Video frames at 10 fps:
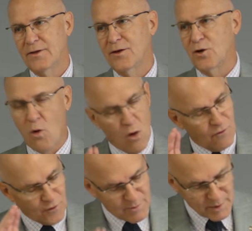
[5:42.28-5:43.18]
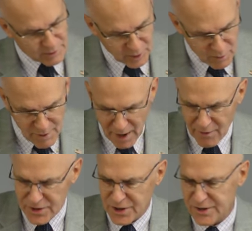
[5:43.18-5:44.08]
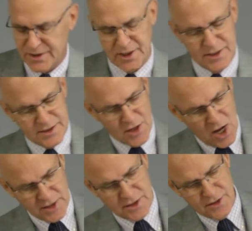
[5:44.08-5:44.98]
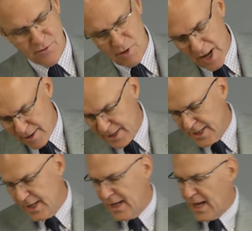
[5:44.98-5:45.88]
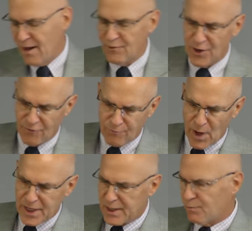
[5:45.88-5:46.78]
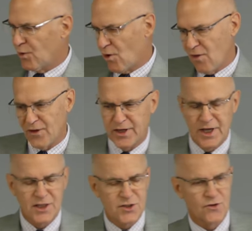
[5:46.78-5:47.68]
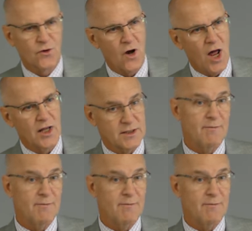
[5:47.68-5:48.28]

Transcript: The goal for a biblical marriage is, is not to uh, have enough money to put all the kids through college.